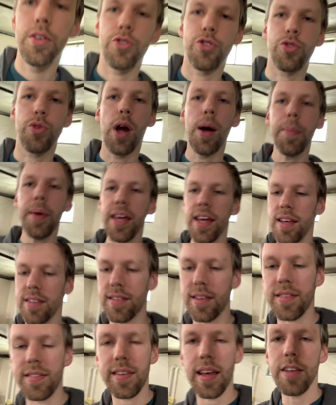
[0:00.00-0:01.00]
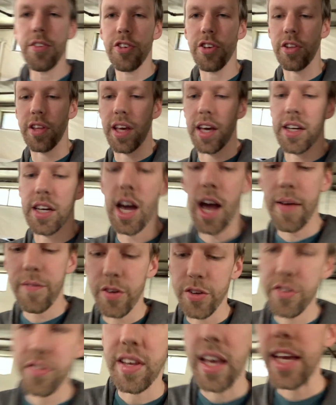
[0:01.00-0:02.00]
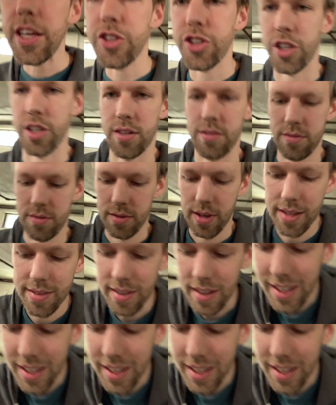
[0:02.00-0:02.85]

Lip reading: drumming is essentially a conversation. It's a